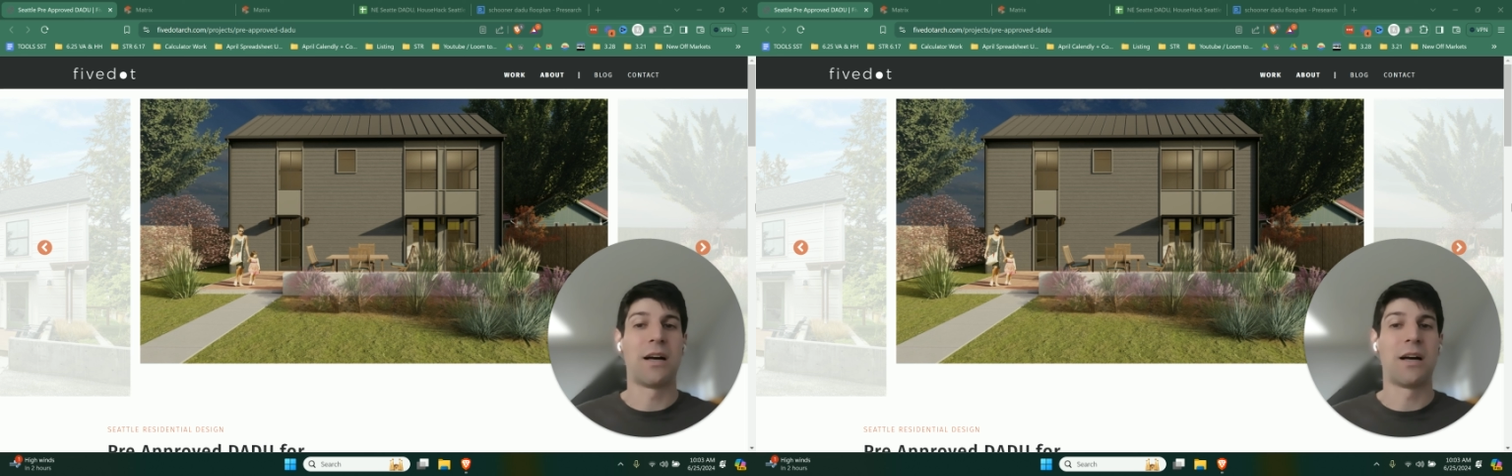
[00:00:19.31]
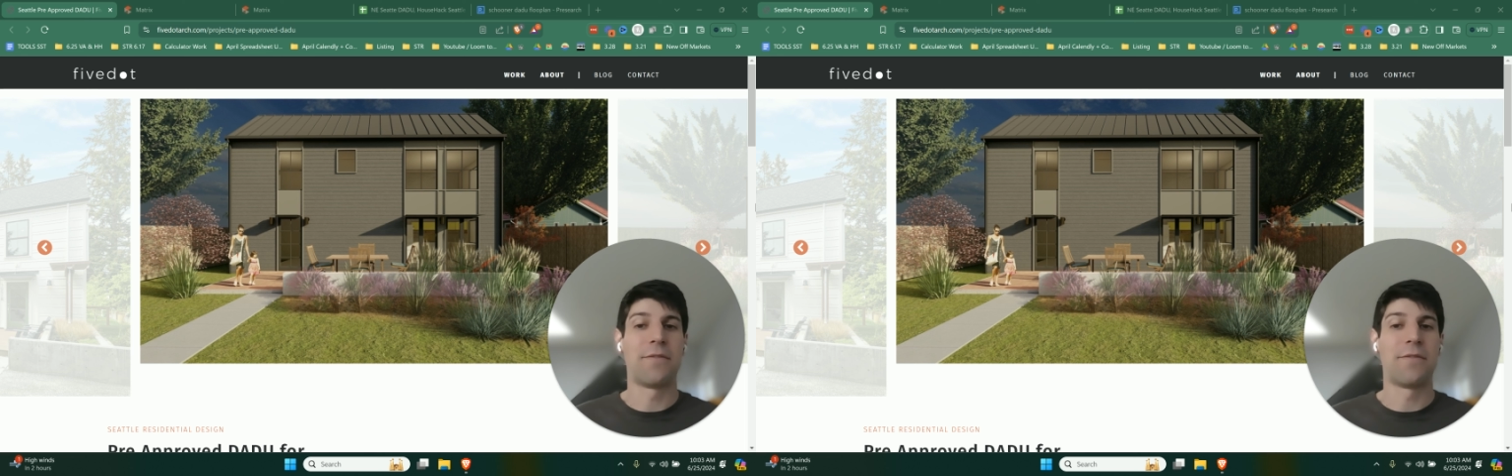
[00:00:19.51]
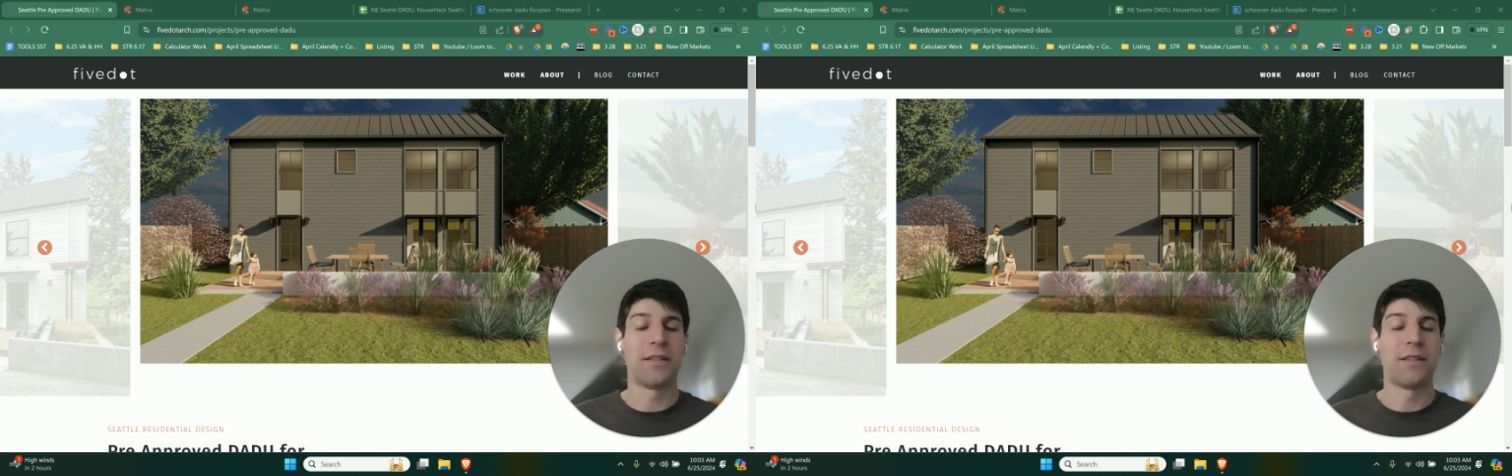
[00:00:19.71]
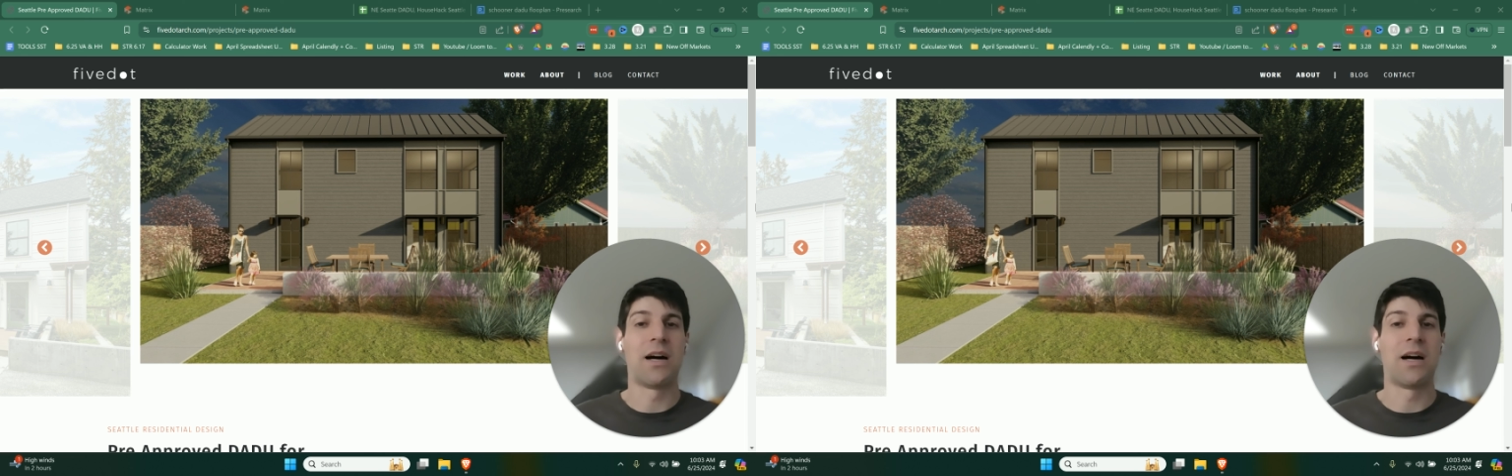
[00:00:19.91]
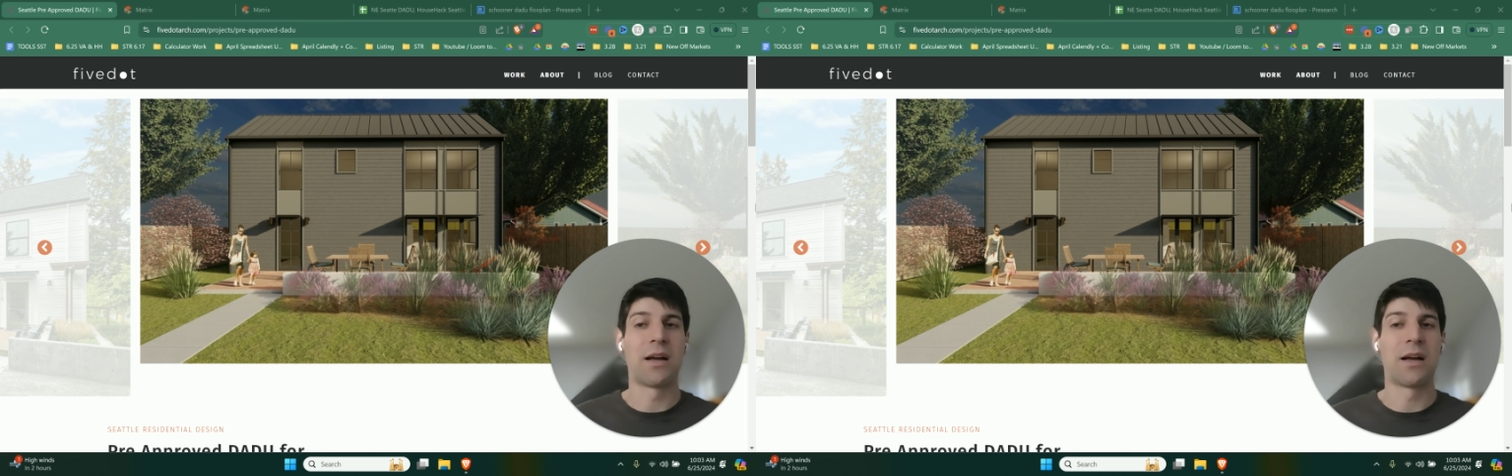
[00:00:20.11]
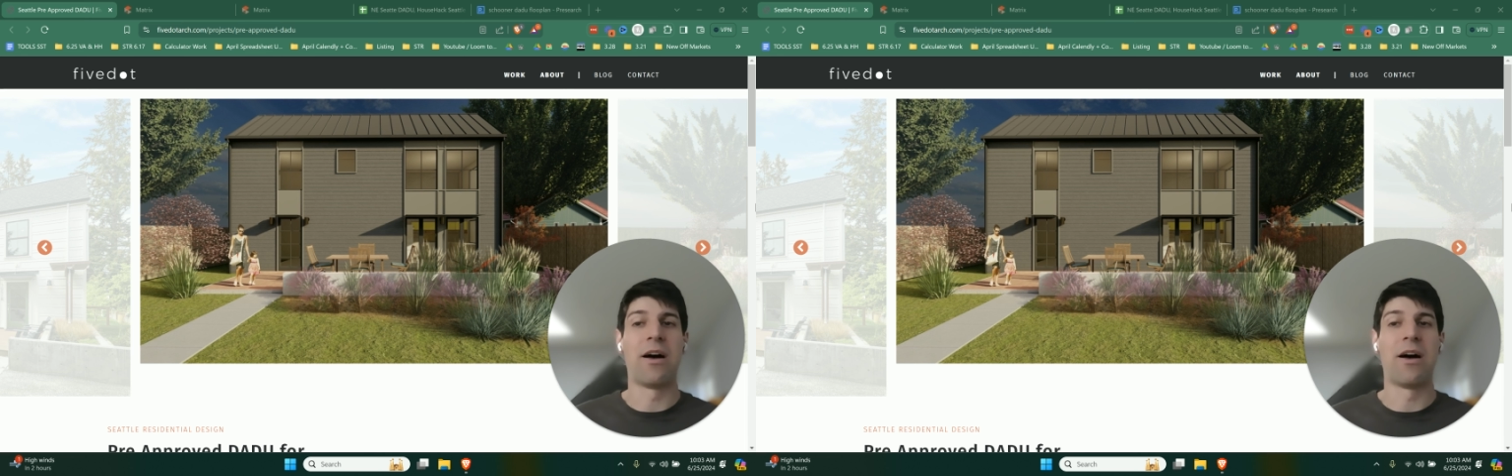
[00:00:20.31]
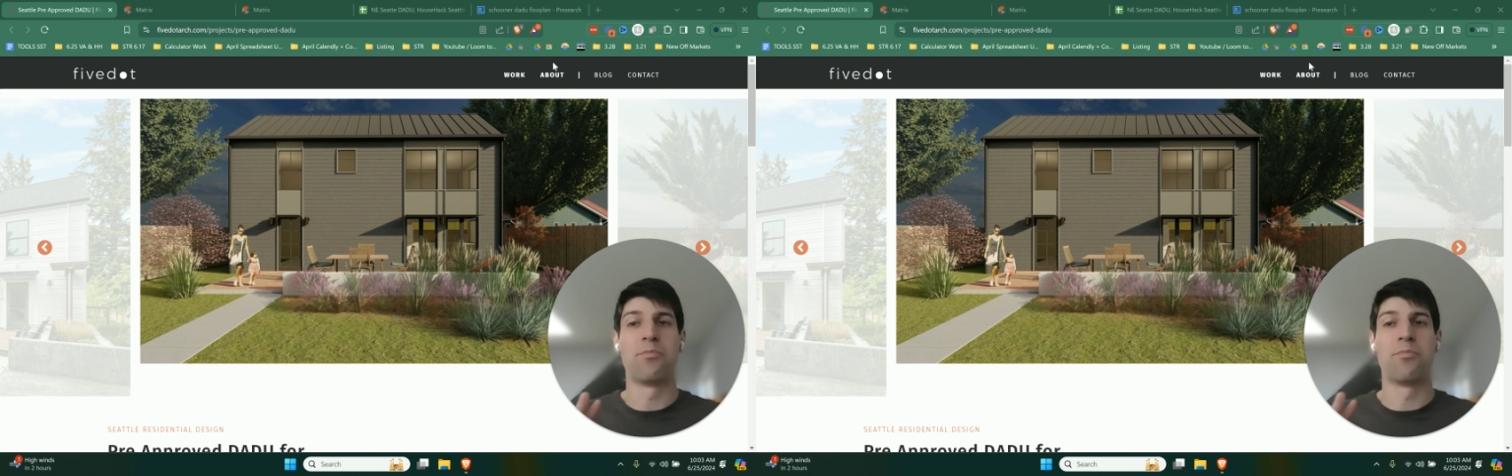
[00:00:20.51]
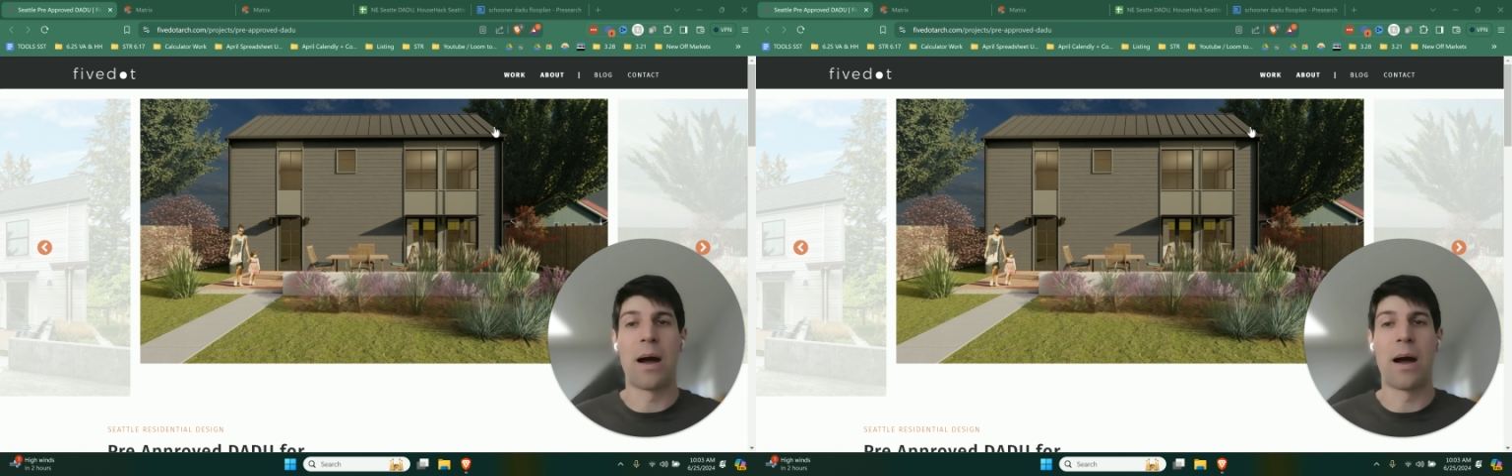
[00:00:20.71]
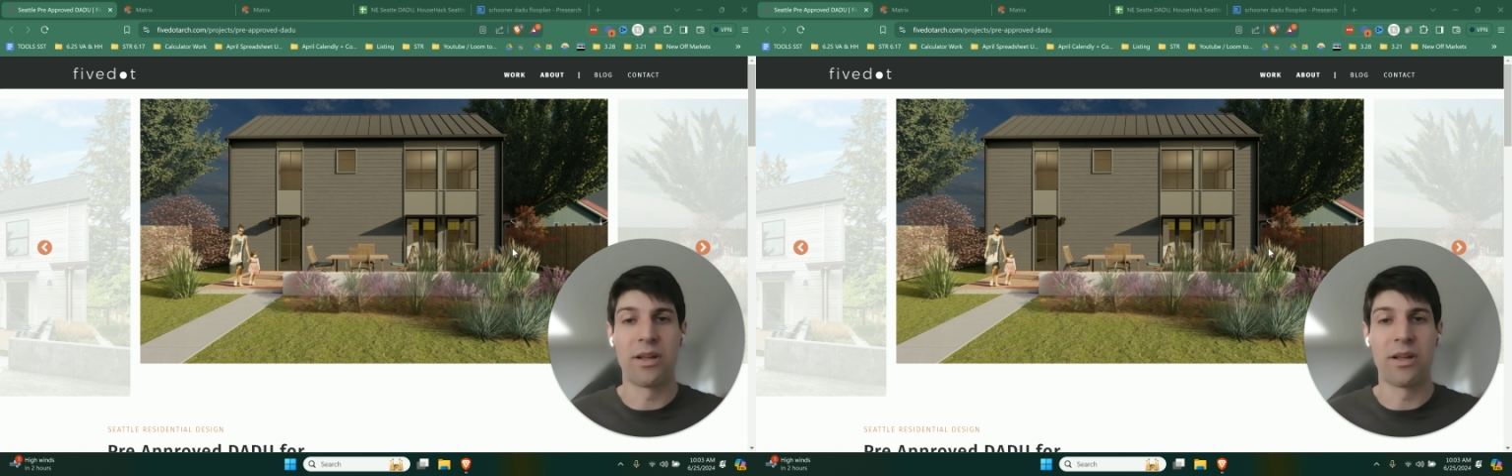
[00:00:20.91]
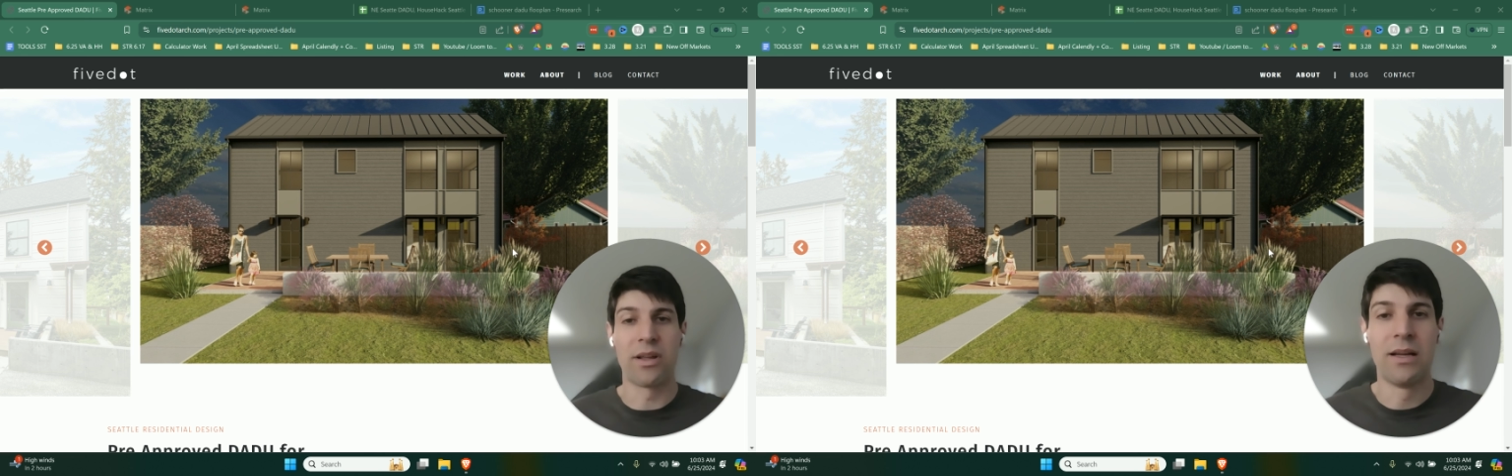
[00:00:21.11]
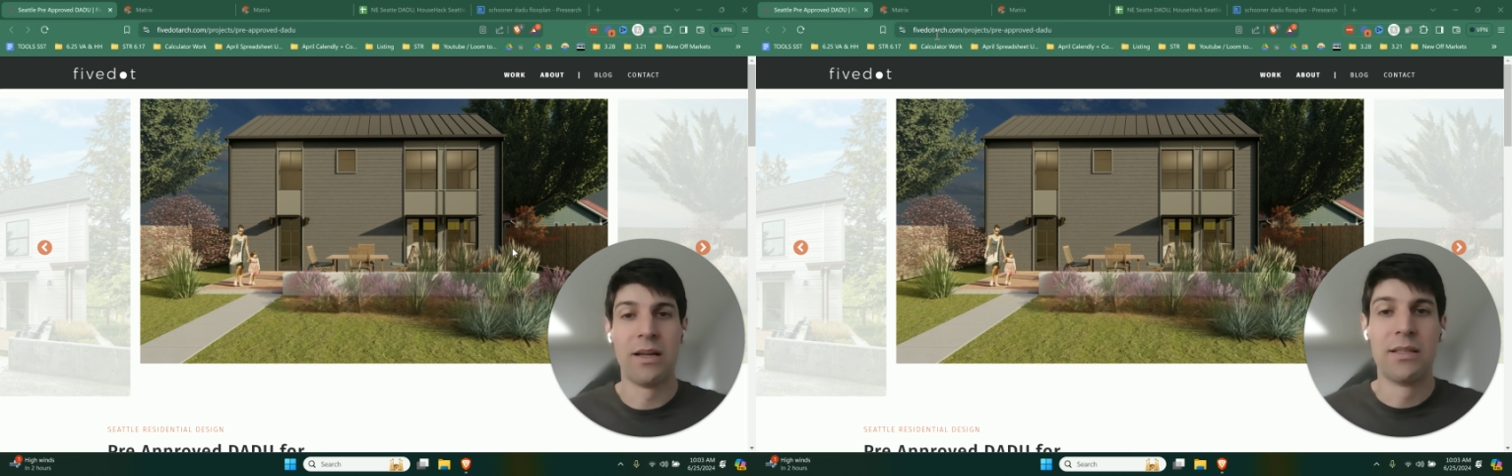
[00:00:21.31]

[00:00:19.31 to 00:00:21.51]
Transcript: First off, let's talk about the property.